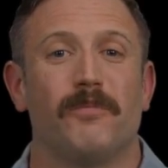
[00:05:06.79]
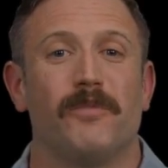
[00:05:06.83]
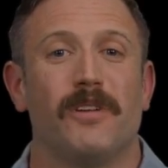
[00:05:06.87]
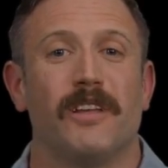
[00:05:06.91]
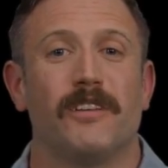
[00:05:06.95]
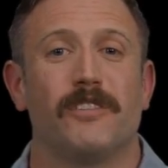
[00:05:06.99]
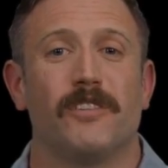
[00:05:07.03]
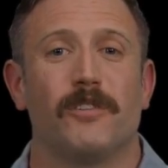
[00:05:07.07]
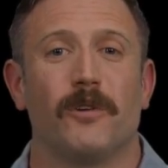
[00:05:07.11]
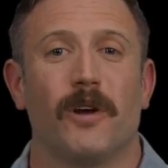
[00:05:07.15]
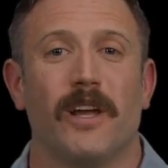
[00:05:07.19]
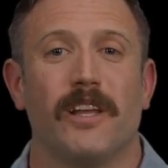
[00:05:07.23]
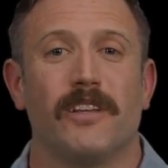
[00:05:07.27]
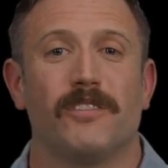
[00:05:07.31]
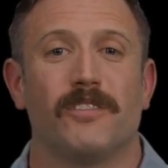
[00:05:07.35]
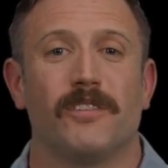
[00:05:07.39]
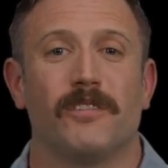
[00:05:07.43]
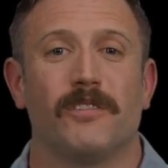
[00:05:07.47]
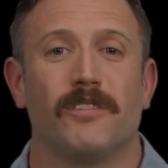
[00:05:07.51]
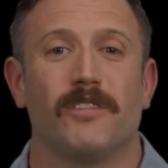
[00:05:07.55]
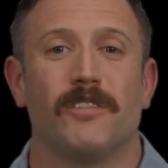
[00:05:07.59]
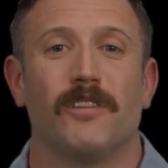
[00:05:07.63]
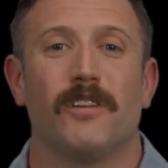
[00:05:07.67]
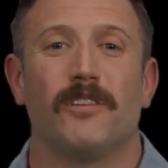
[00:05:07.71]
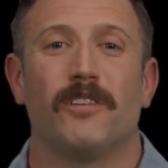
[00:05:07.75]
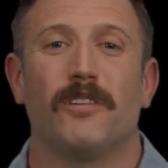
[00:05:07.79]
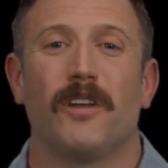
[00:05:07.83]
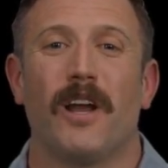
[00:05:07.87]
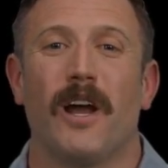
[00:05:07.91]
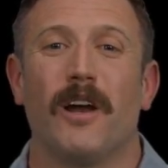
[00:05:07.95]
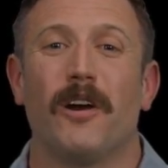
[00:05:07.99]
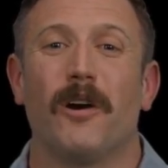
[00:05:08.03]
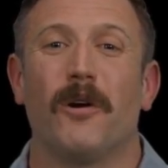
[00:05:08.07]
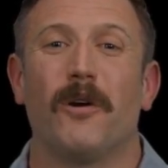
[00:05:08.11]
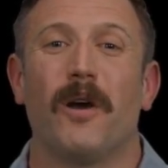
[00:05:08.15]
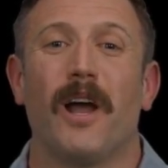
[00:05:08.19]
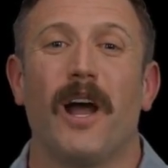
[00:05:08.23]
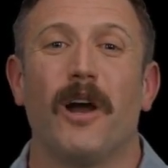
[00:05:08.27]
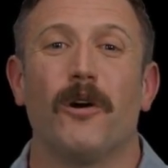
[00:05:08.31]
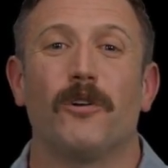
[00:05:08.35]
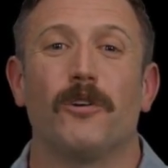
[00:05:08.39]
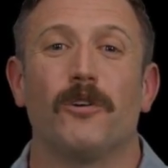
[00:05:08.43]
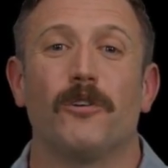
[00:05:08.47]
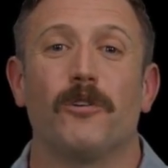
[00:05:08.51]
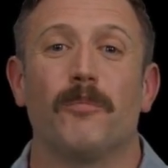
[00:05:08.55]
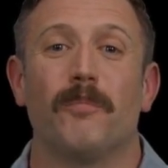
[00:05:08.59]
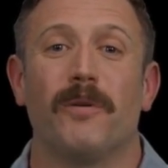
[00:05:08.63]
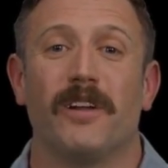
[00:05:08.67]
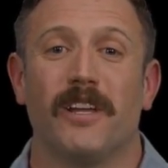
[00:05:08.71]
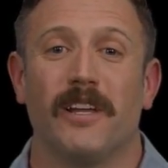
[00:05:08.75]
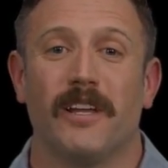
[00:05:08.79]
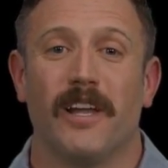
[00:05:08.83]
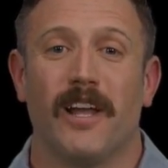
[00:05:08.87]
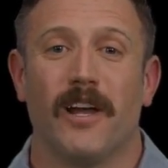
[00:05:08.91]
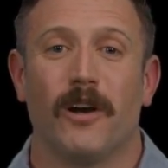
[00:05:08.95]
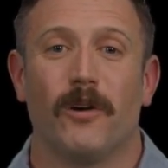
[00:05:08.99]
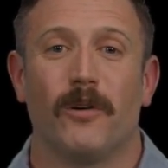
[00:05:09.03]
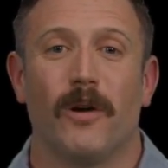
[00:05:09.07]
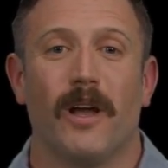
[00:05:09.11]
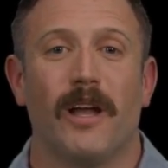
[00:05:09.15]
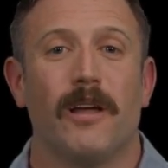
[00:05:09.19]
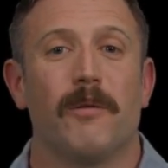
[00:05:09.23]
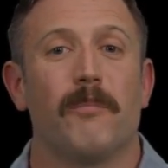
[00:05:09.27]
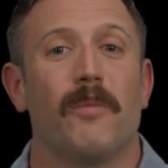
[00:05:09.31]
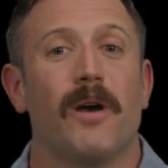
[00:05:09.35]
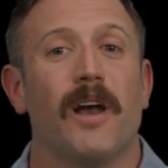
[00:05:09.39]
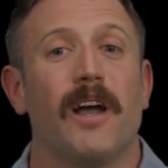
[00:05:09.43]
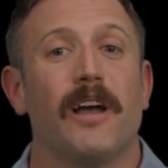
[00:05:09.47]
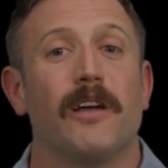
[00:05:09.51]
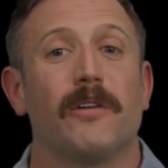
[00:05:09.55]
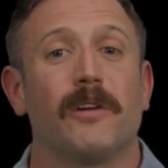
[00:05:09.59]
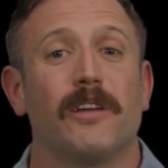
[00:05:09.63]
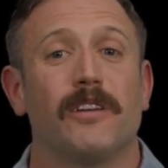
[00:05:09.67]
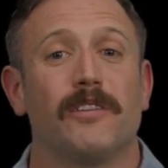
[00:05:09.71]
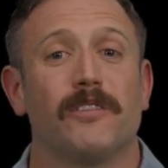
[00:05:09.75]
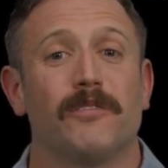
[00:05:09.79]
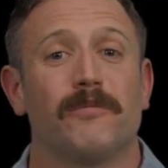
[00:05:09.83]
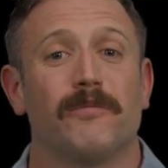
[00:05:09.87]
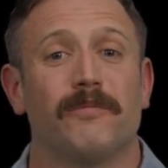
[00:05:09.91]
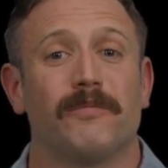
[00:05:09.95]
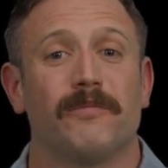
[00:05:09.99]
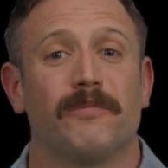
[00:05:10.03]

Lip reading: This license does not allow you to be an airline pilot.